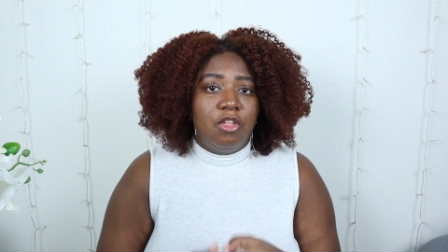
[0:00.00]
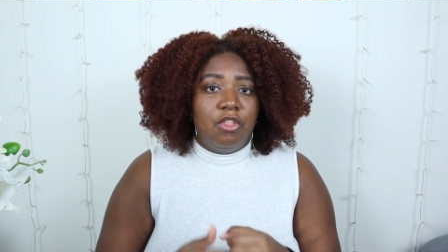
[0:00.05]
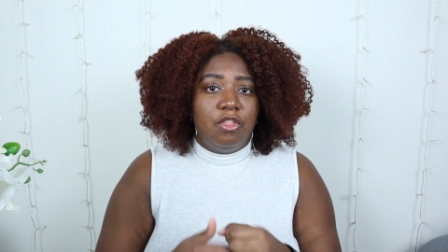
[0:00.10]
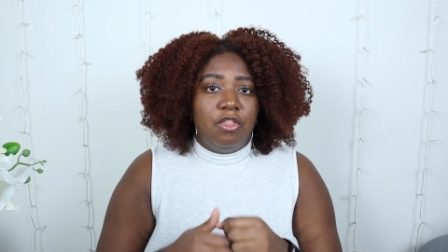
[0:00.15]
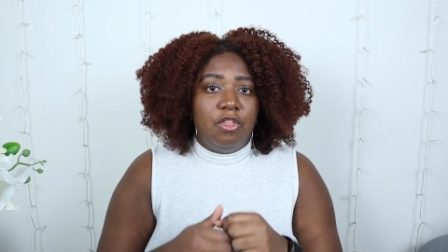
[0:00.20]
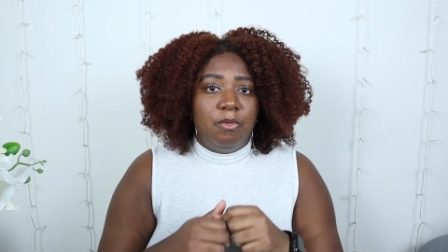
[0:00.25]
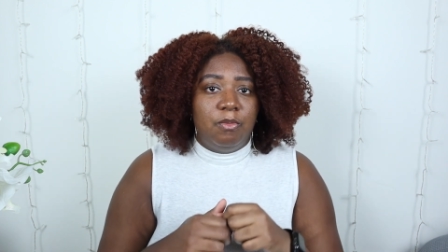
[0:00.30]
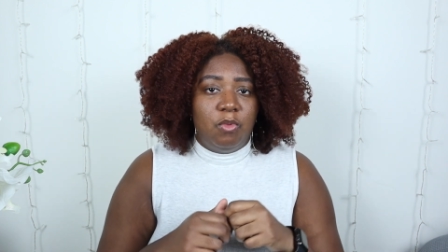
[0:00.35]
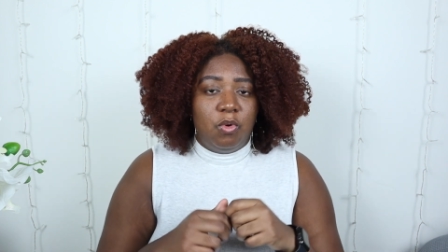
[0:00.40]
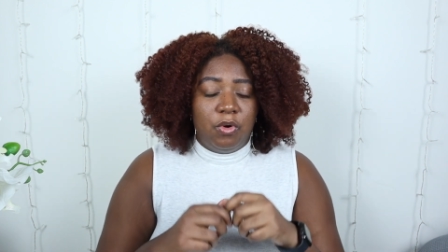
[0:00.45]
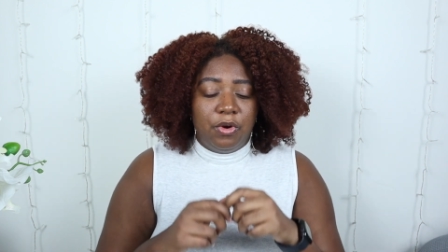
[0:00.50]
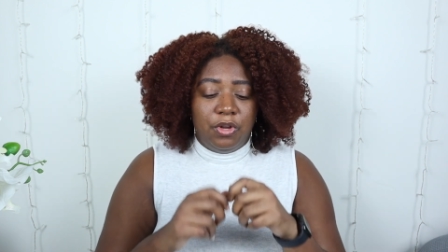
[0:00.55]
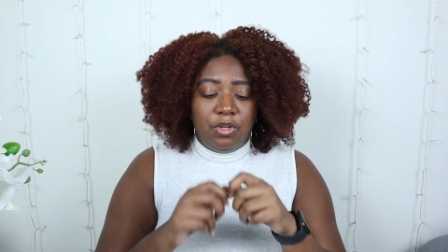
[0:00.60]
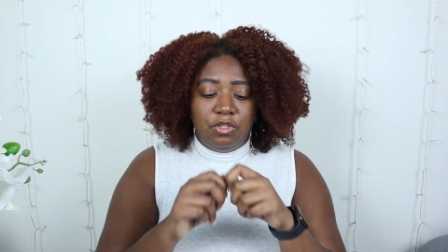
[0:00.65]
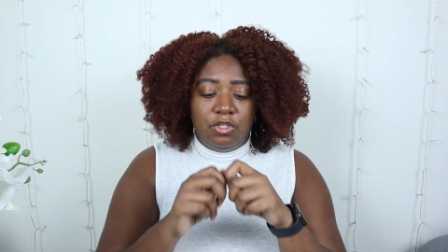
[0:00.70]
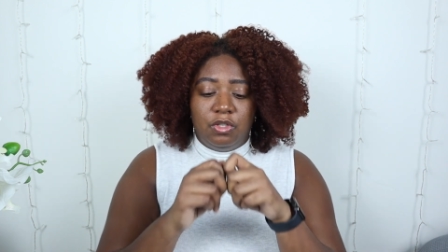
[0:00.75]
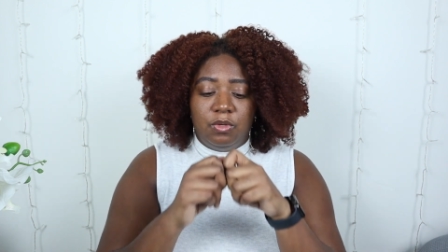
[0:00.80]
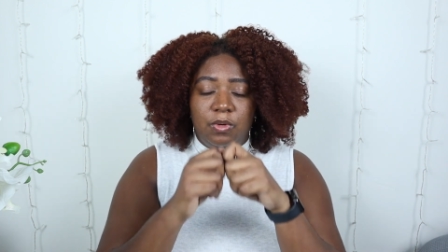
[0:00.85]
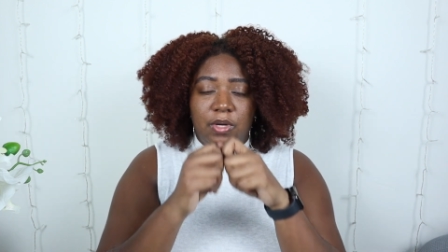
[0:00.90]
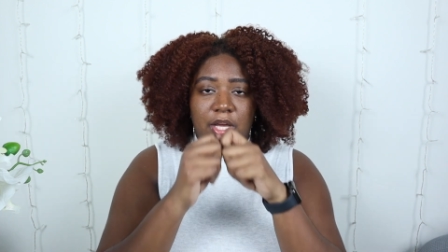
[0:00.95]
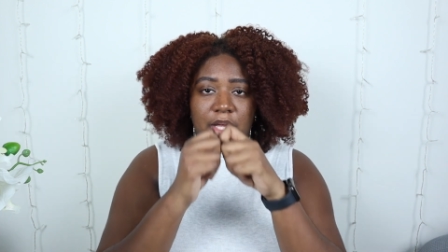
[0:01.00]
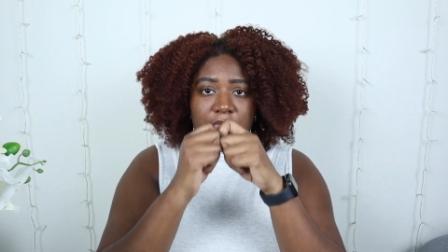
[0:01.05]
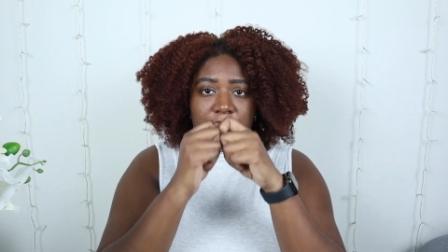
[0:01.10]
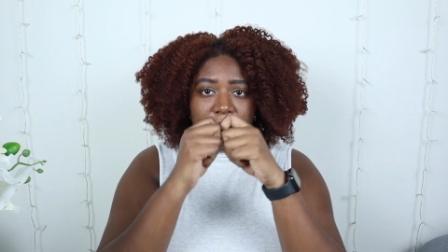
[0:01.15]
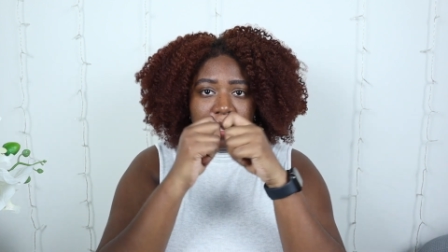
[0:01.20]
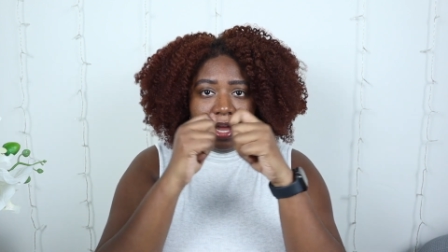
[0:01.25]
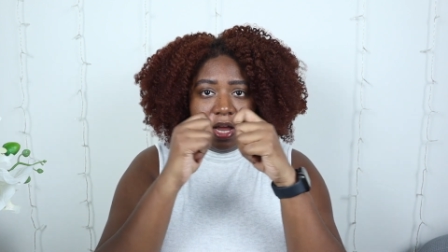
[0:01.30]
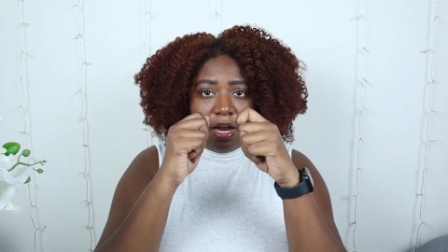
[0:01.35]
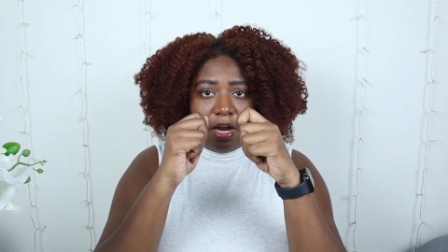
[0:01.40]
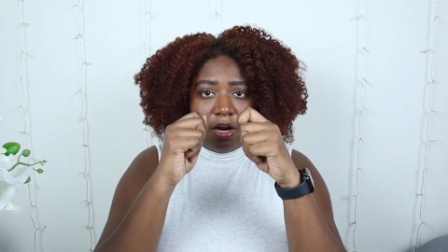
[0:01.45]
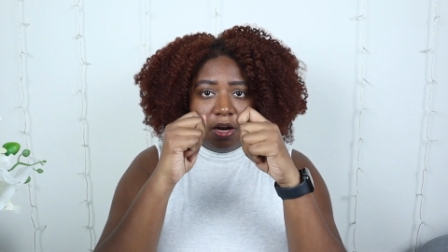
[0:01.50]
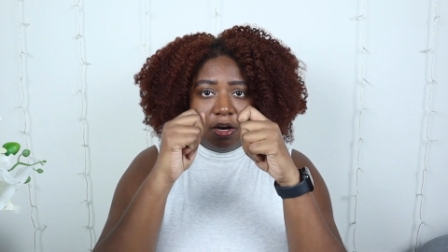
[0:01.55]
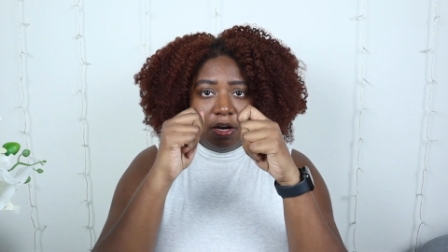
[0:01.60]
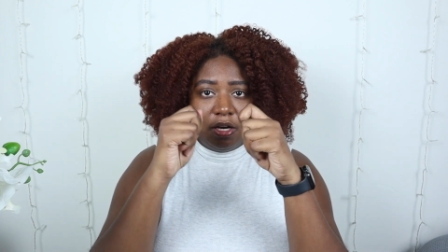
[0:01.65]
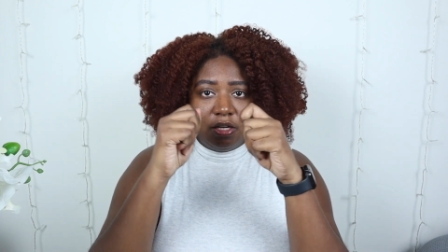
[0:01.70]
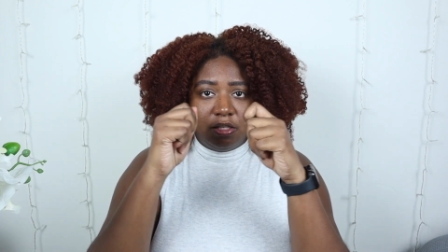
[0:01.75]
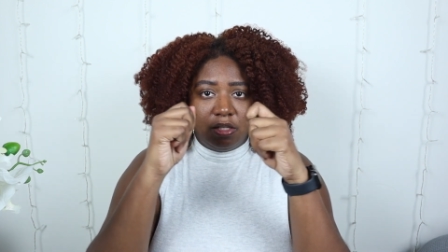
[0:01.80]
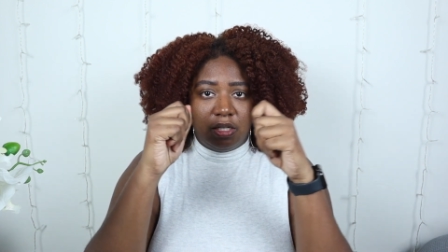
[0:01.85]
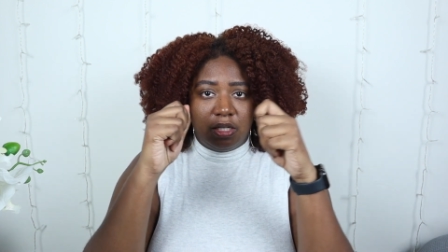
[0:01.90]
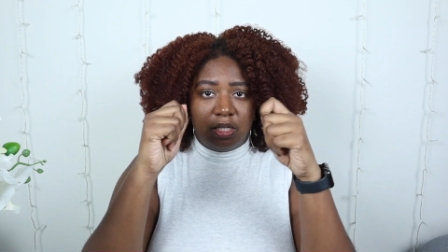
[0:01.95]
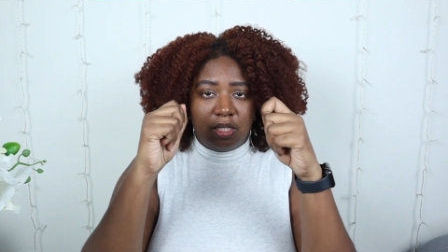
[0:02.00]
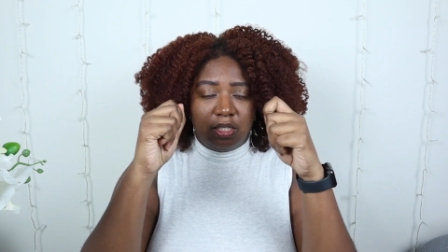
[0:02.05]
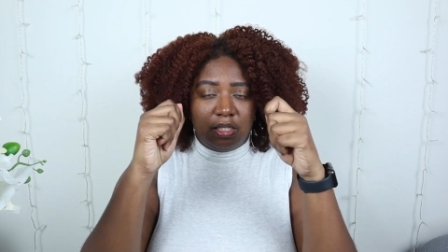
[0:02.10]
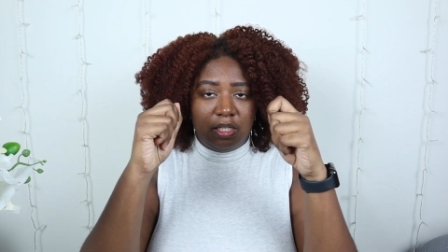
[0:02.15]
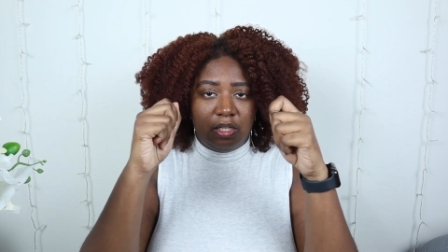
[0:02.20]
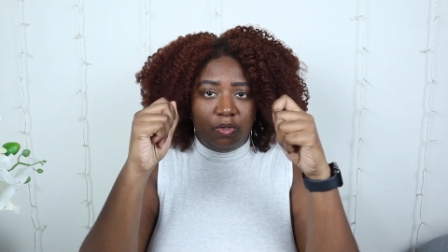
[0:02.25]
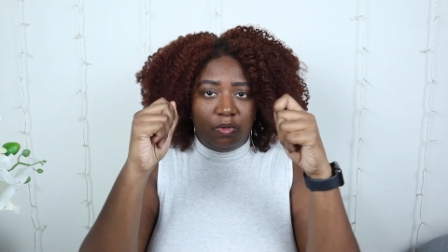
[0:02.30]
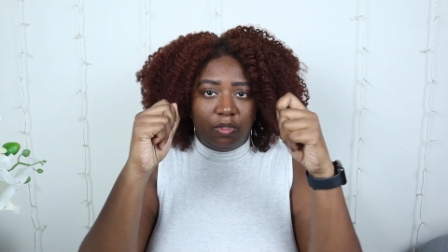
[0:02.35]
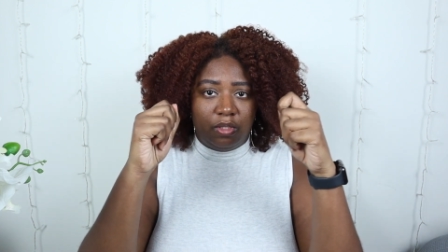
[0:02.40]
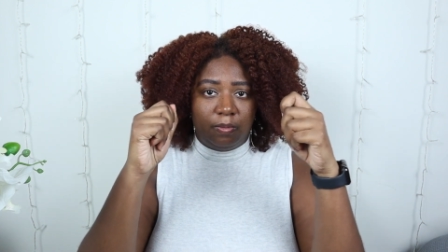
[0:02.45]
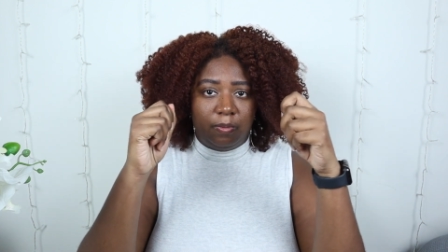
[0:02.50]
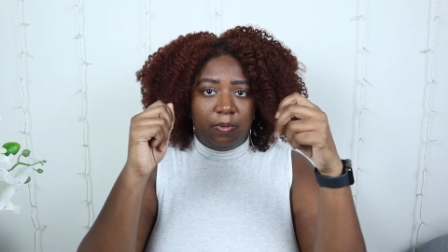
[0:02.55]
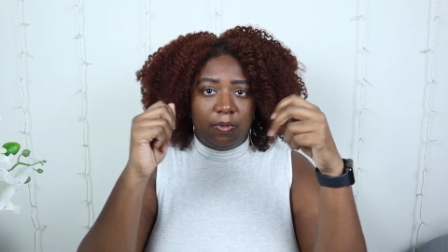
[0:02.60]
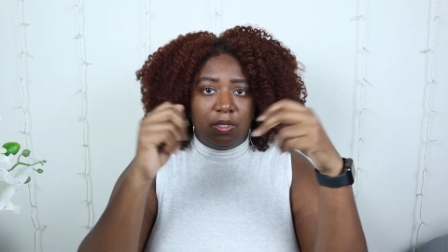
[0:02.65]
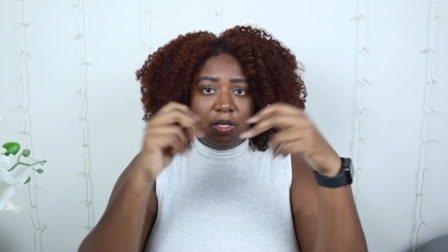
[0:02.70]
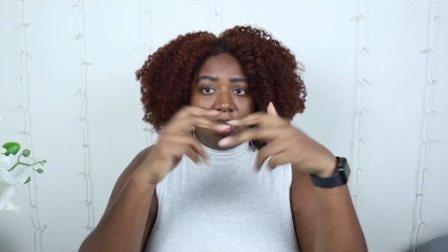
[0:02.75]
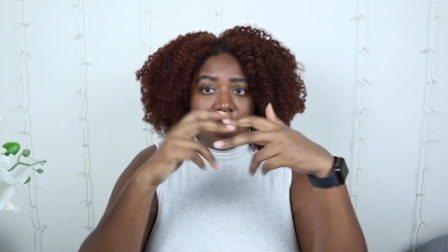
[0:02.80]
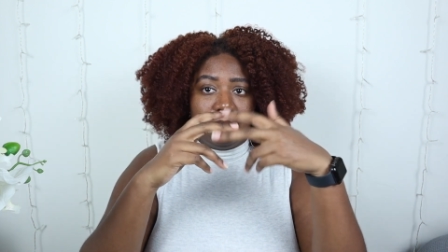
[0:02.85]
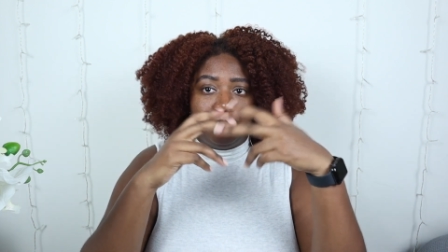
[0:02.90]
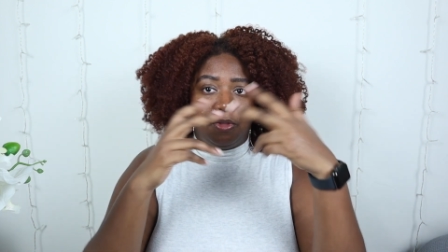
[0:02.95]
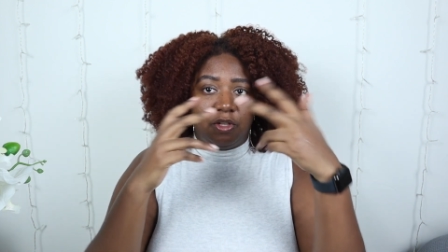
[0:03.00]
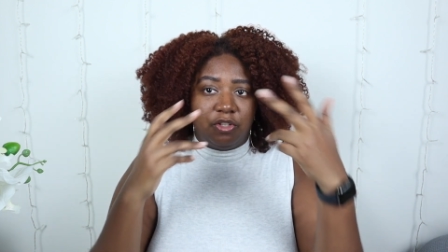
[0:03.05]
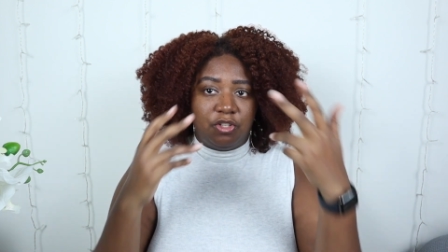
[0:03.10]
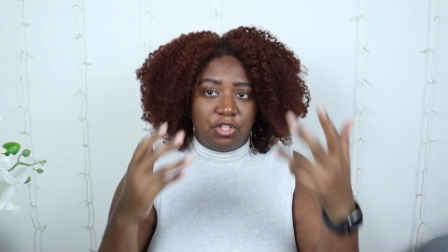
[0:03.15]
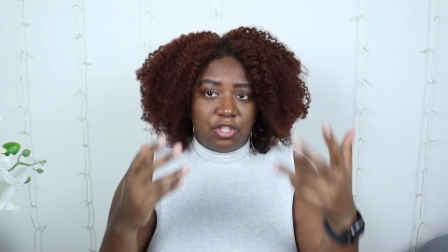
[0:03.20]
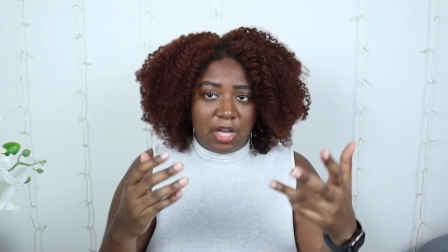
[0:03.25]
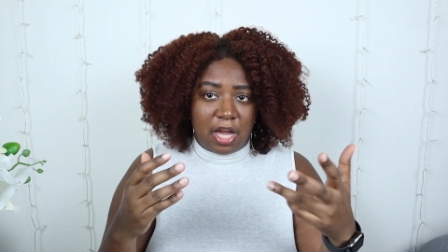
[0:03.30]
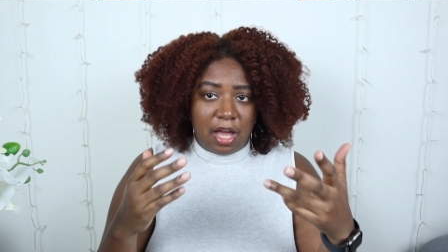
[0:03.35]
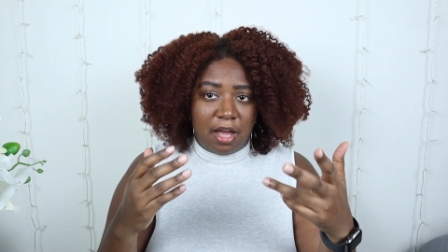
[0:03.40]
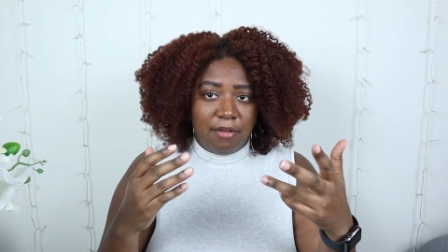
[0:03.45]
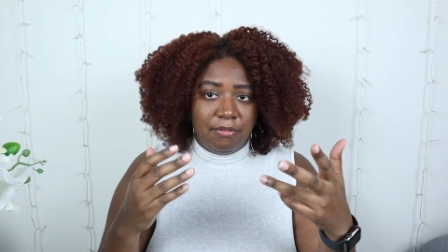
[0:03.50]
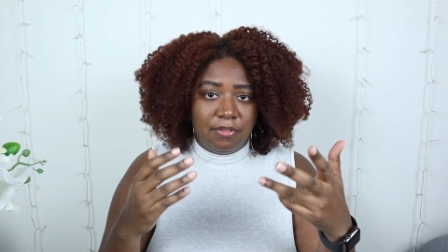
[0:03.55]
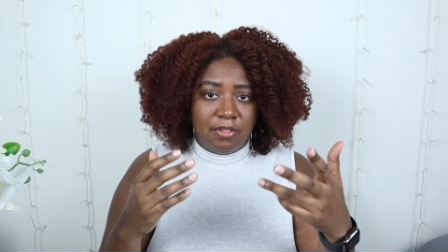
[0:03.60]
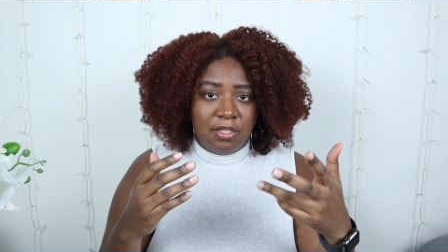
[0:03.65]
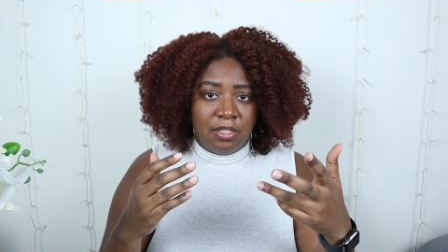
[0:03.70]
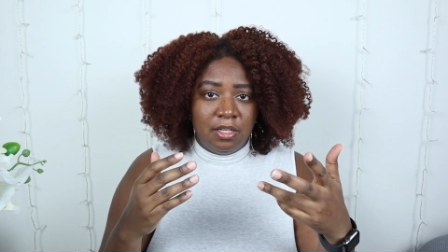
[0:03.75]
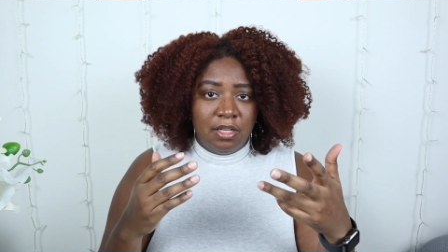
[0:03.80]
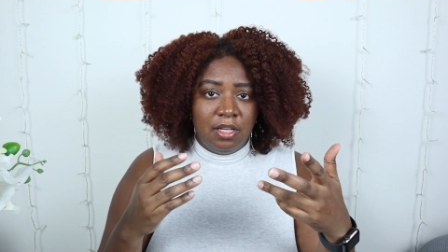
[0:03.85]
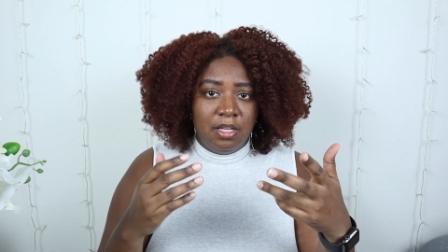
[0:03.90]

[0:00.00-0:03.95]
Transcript: the more you do it and the hair is going to continue splitting up the shaft,